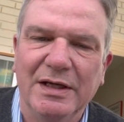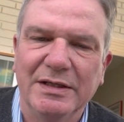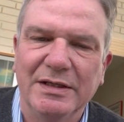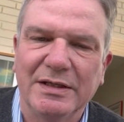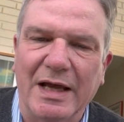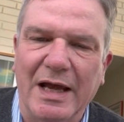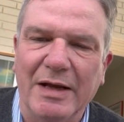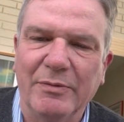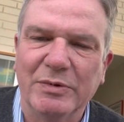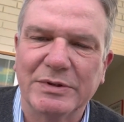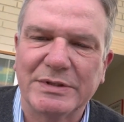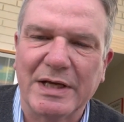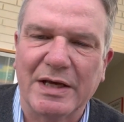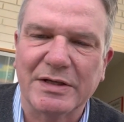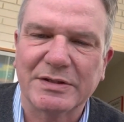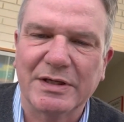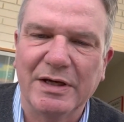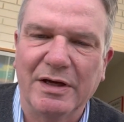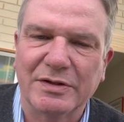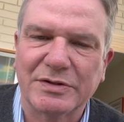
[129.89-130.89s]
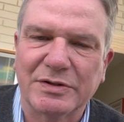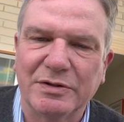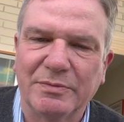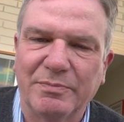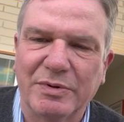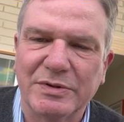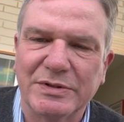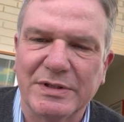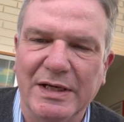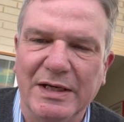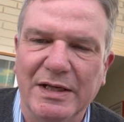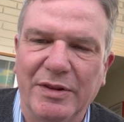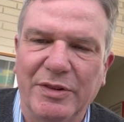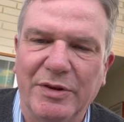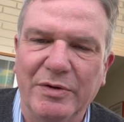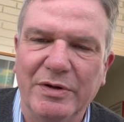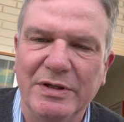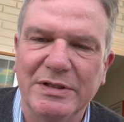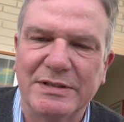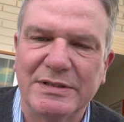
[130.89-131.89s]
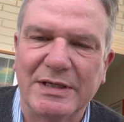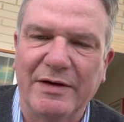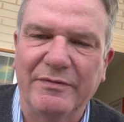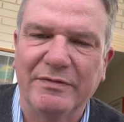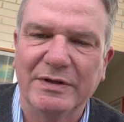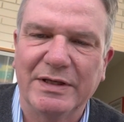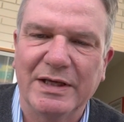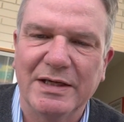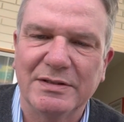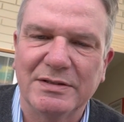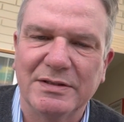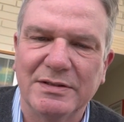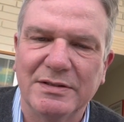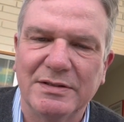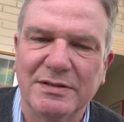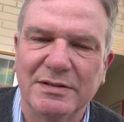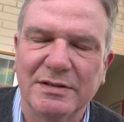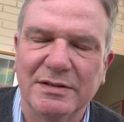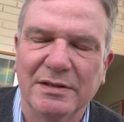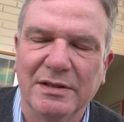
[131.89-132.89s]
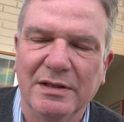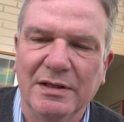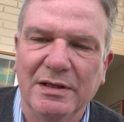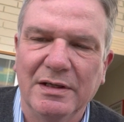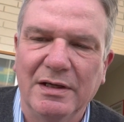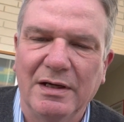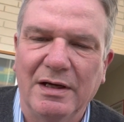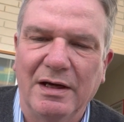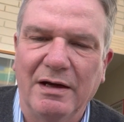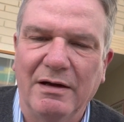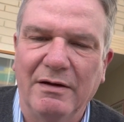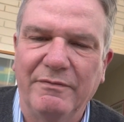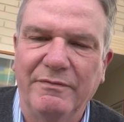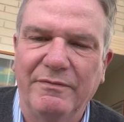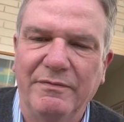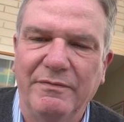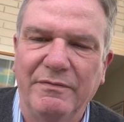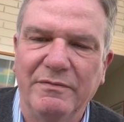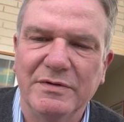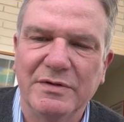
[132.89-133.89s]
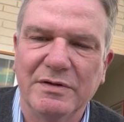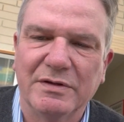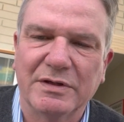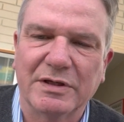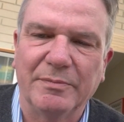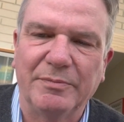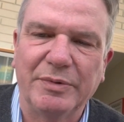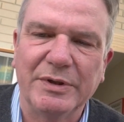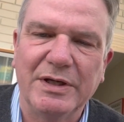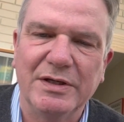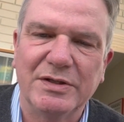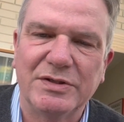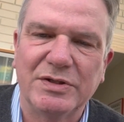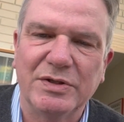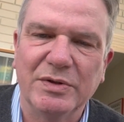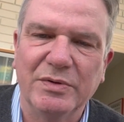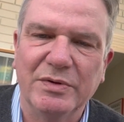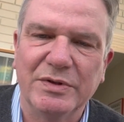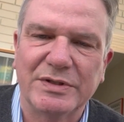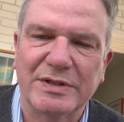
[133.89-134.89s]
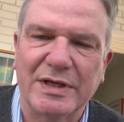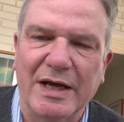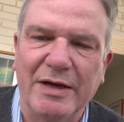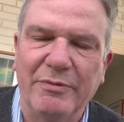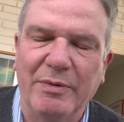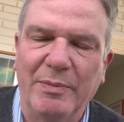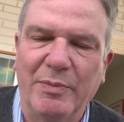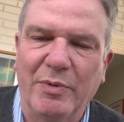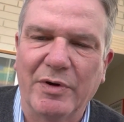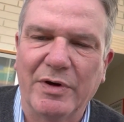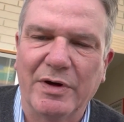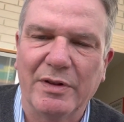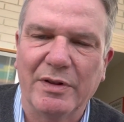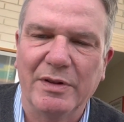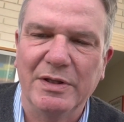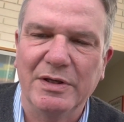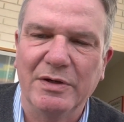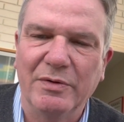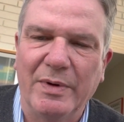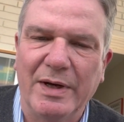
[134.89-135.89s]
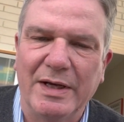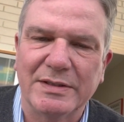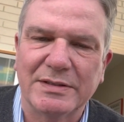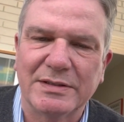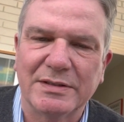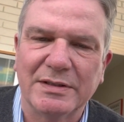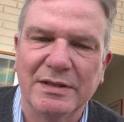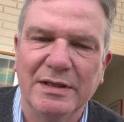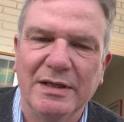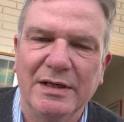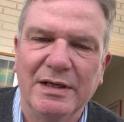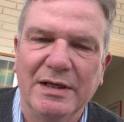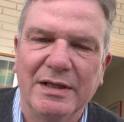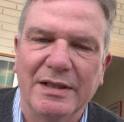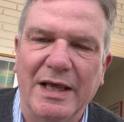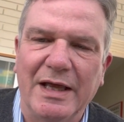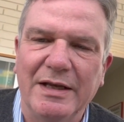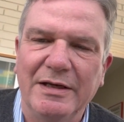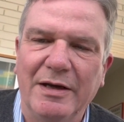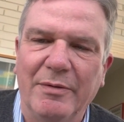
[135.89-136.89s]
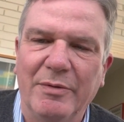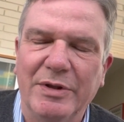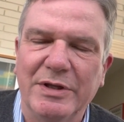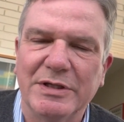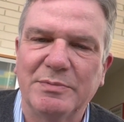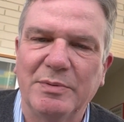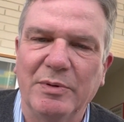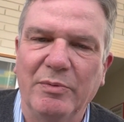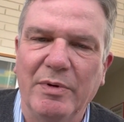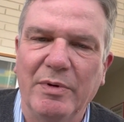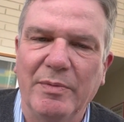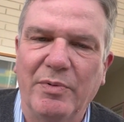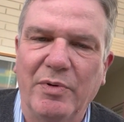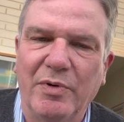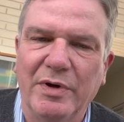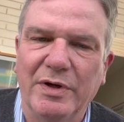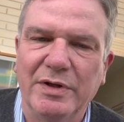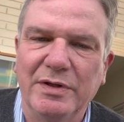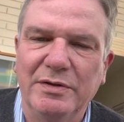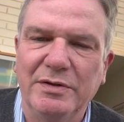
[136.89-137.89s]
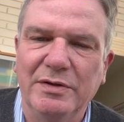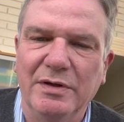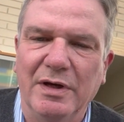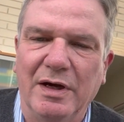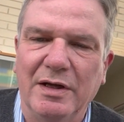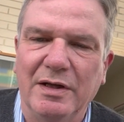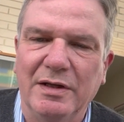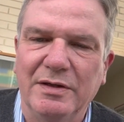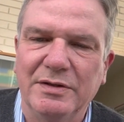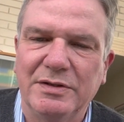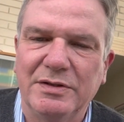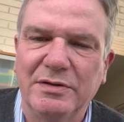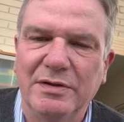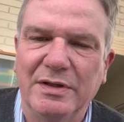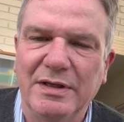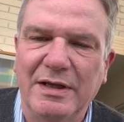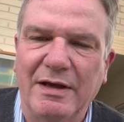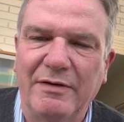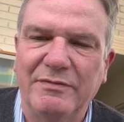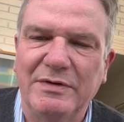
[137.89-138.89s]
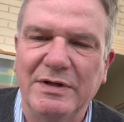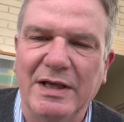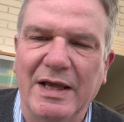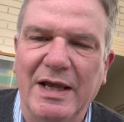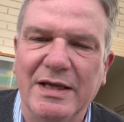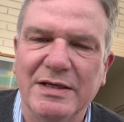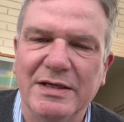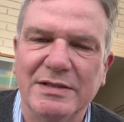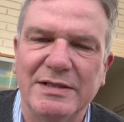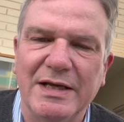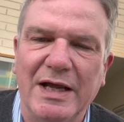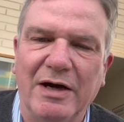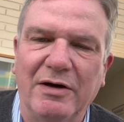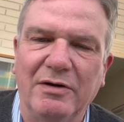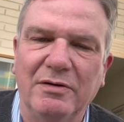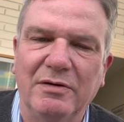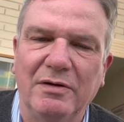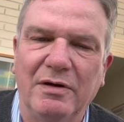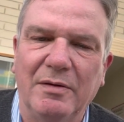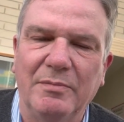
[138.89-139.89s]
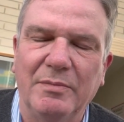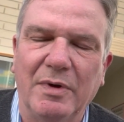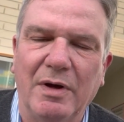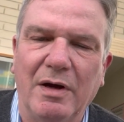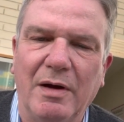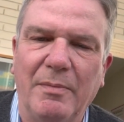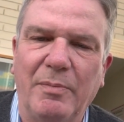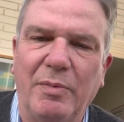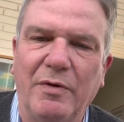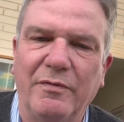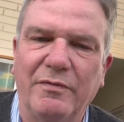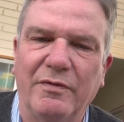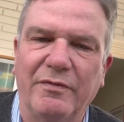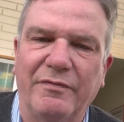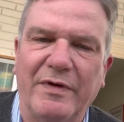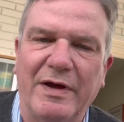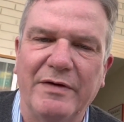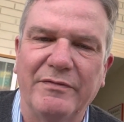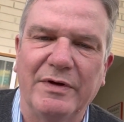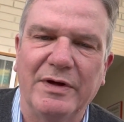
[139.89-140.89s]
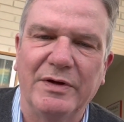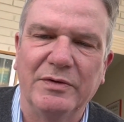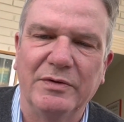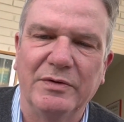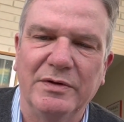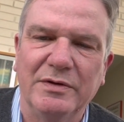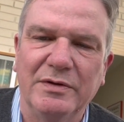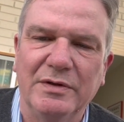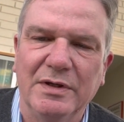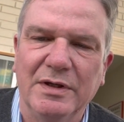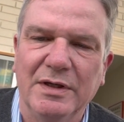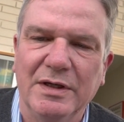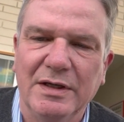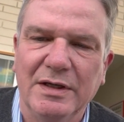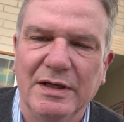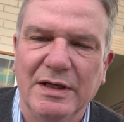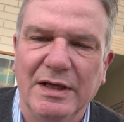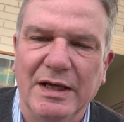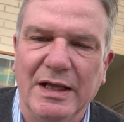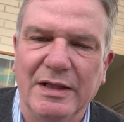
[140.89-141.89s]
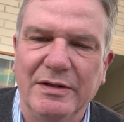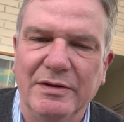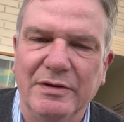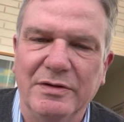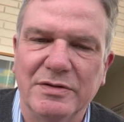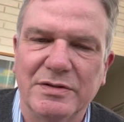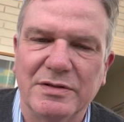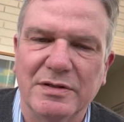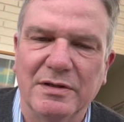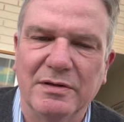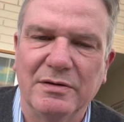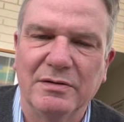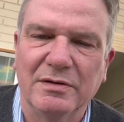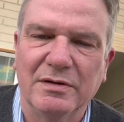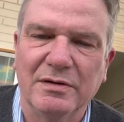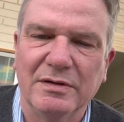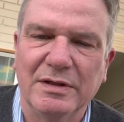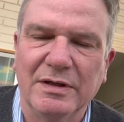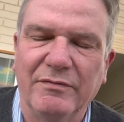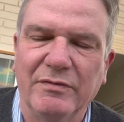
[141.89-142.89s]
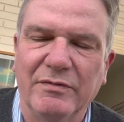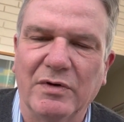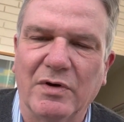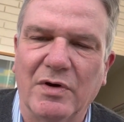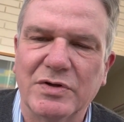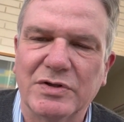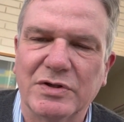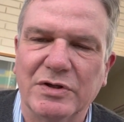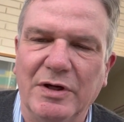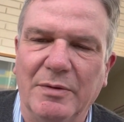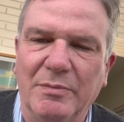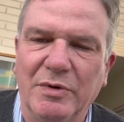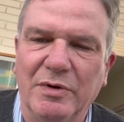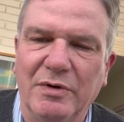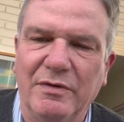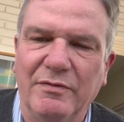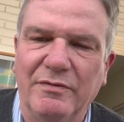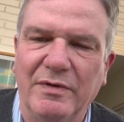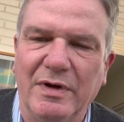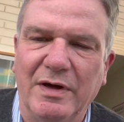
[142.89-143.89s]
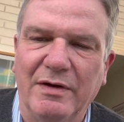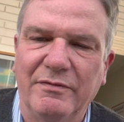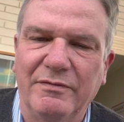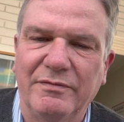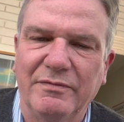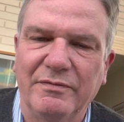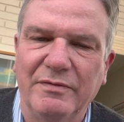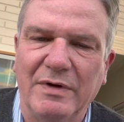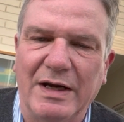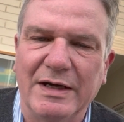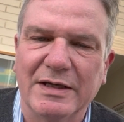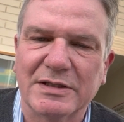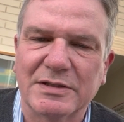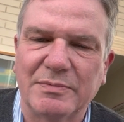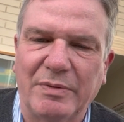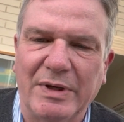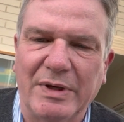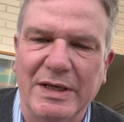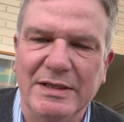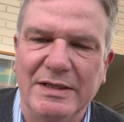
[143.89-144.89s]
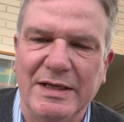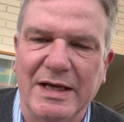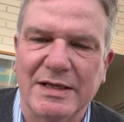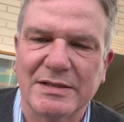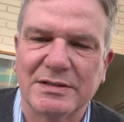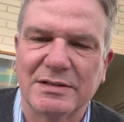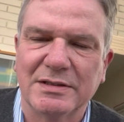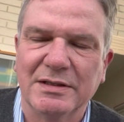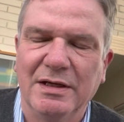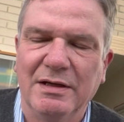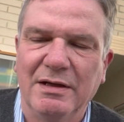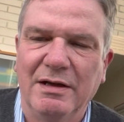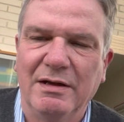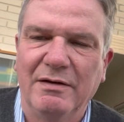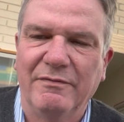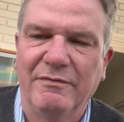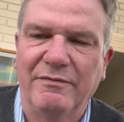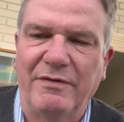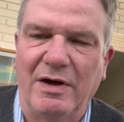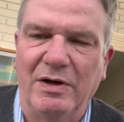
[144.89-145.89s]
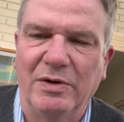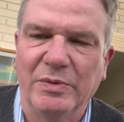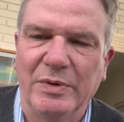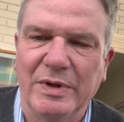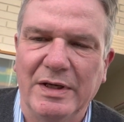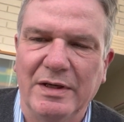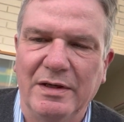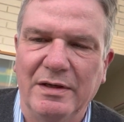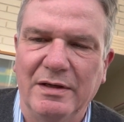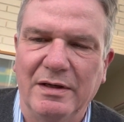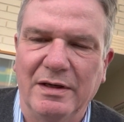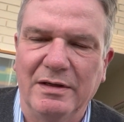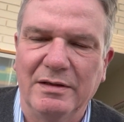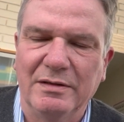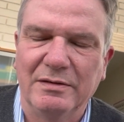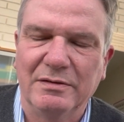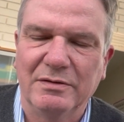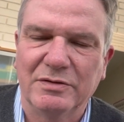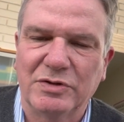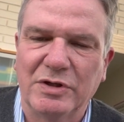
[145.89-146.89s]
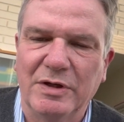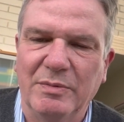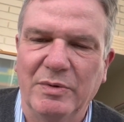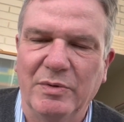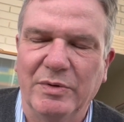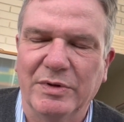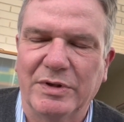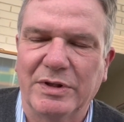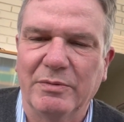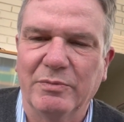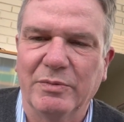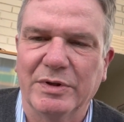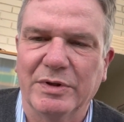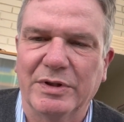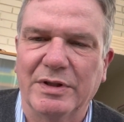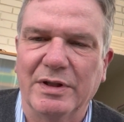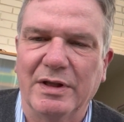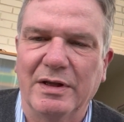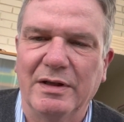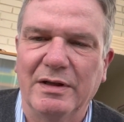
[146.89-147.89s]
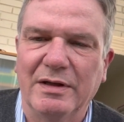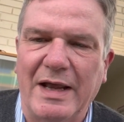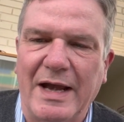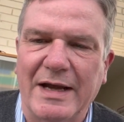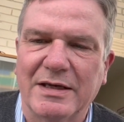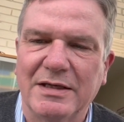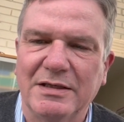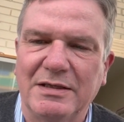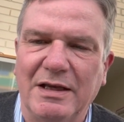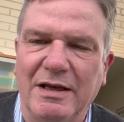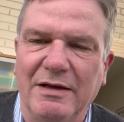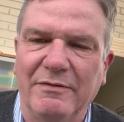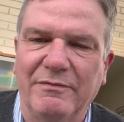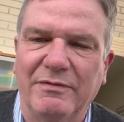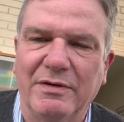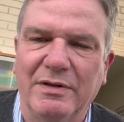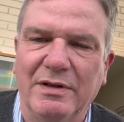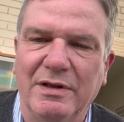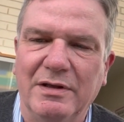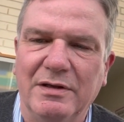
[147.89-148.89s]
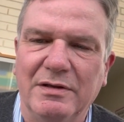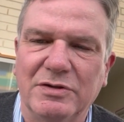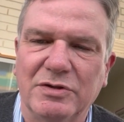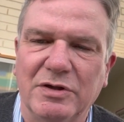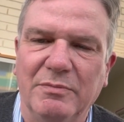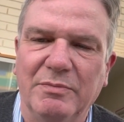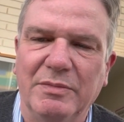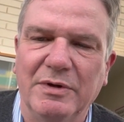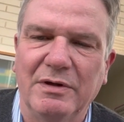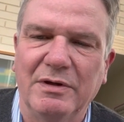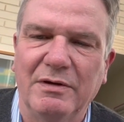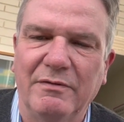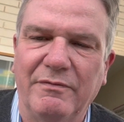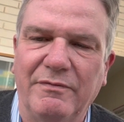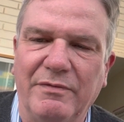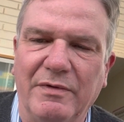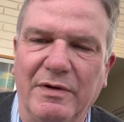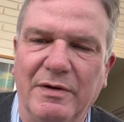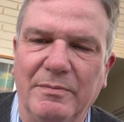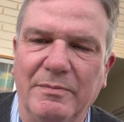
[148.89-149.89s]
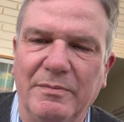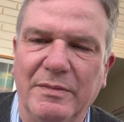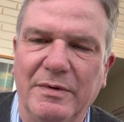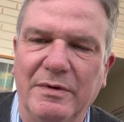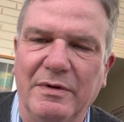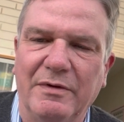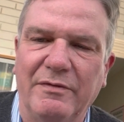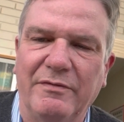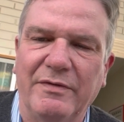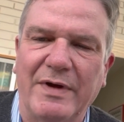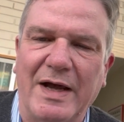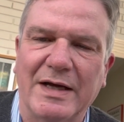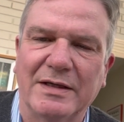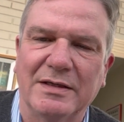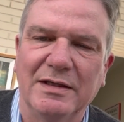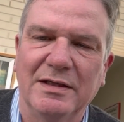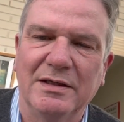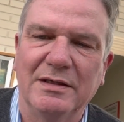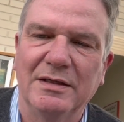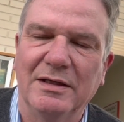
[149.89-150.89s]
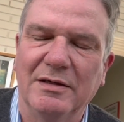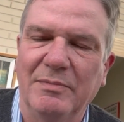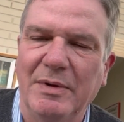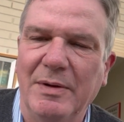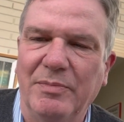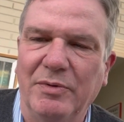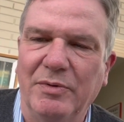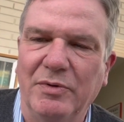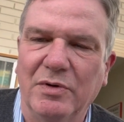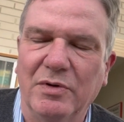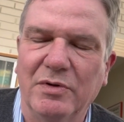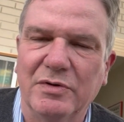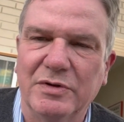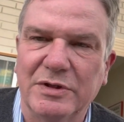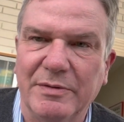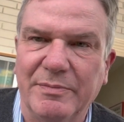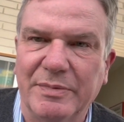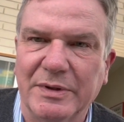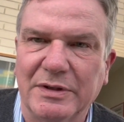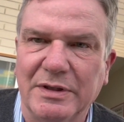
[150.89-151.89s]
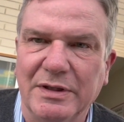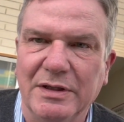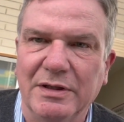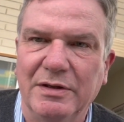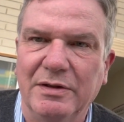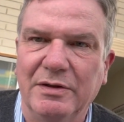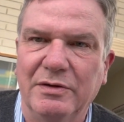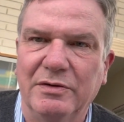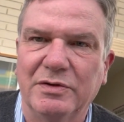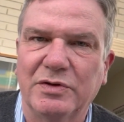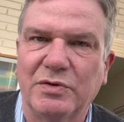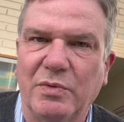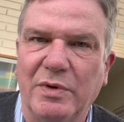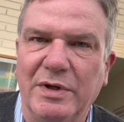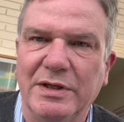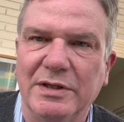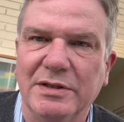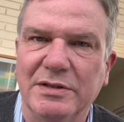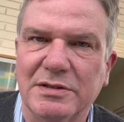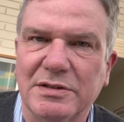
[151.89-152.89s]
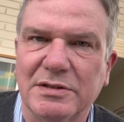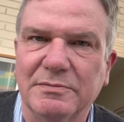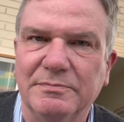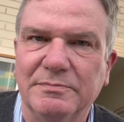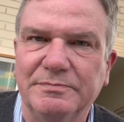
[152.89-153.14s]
Dan Wasowski also presented 37 cases of completed suicide reported in the U.S. That number that's been reported to the FDA is now up over 500, and there's an even larger number of unexplained deaths following treatment with Accutane for the treatment of acne in people who are typically in their 20s.